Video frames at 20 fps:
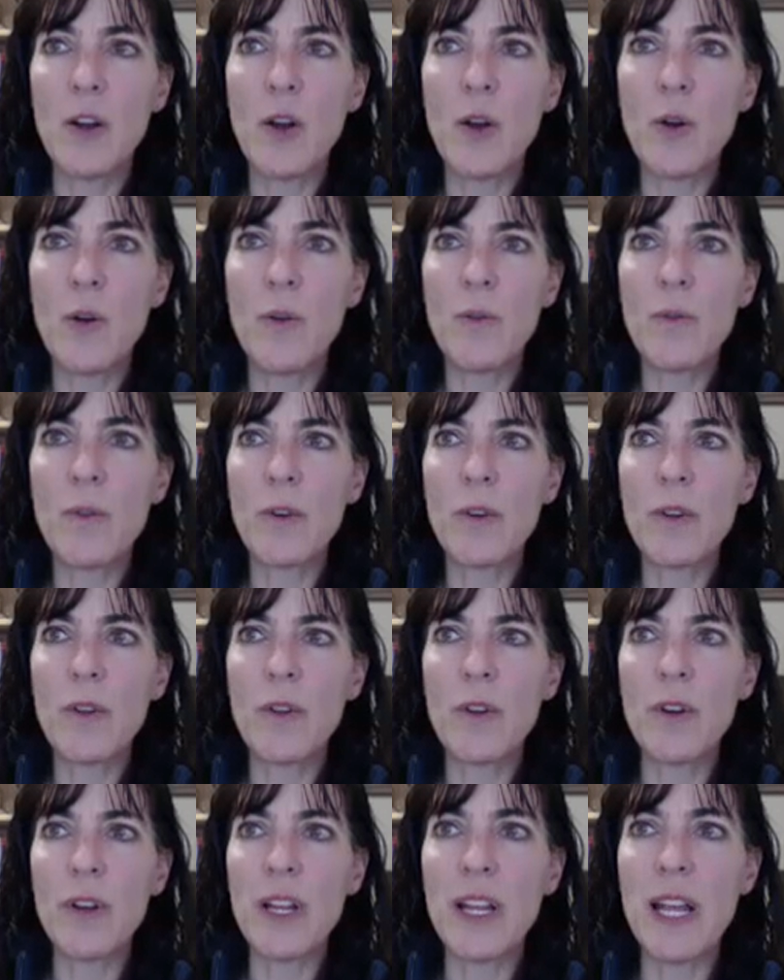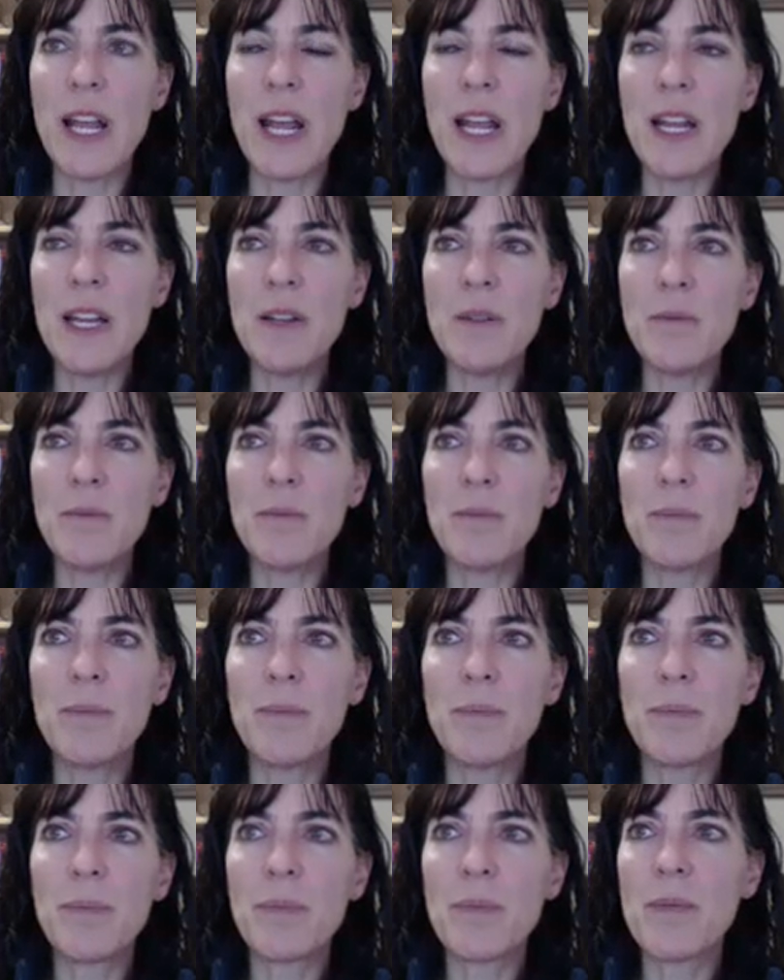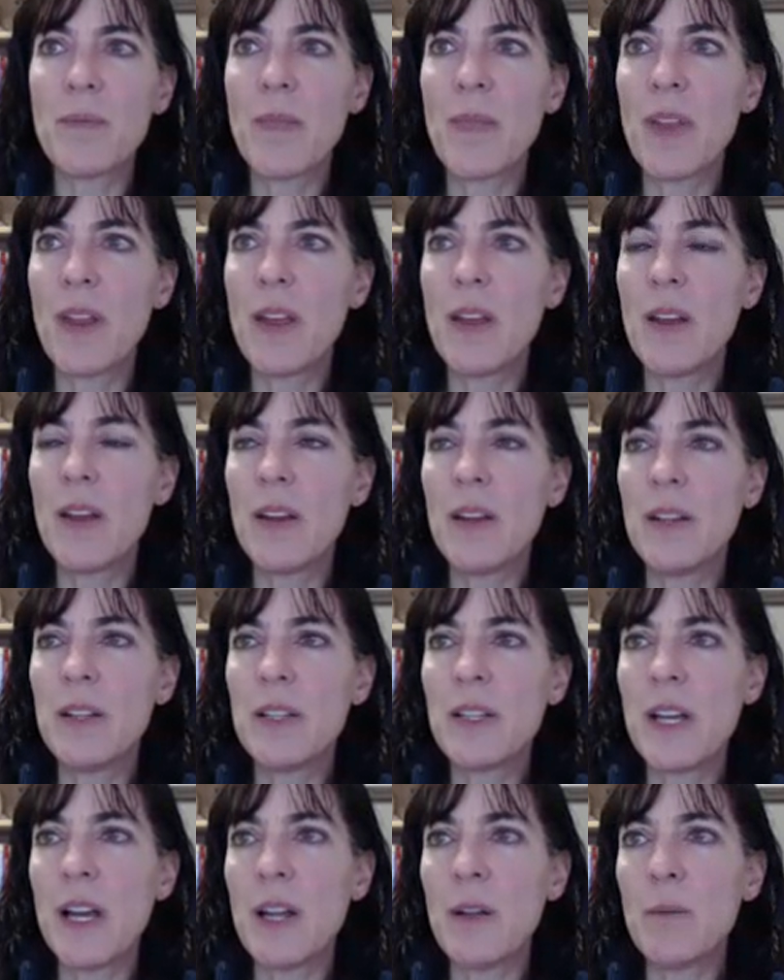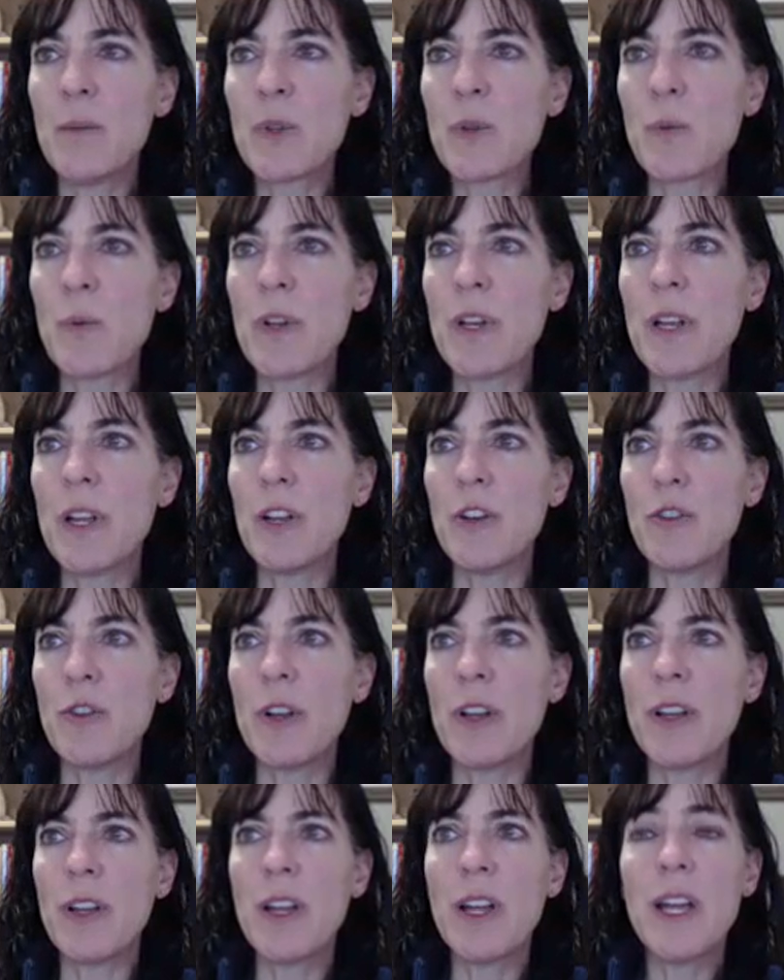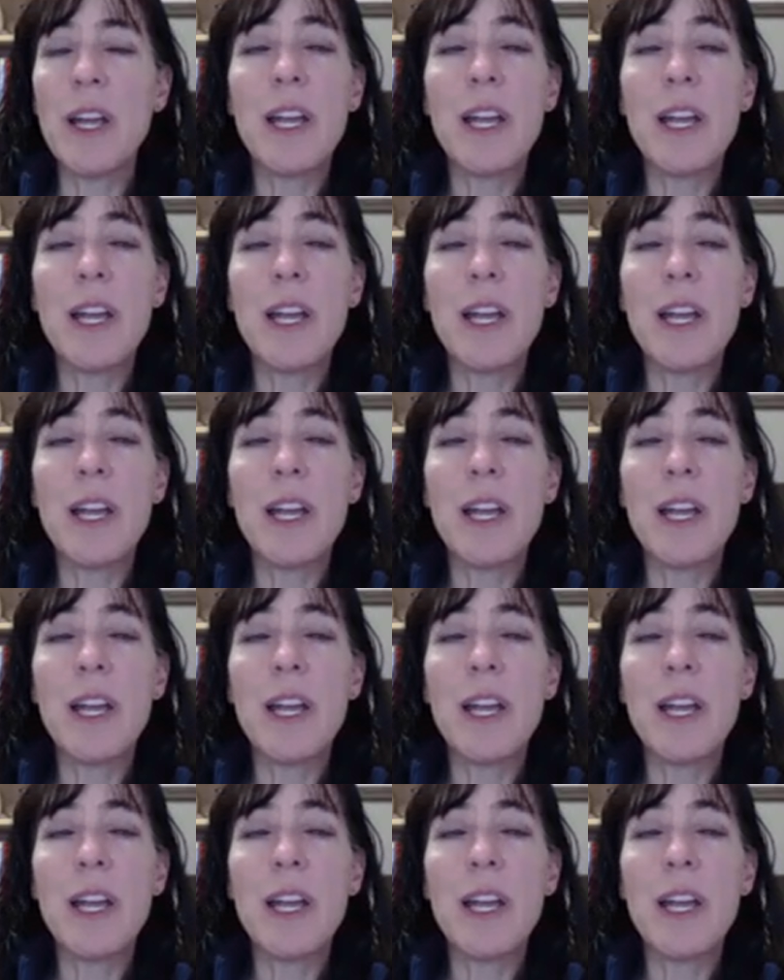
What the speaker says: over 38 times 100.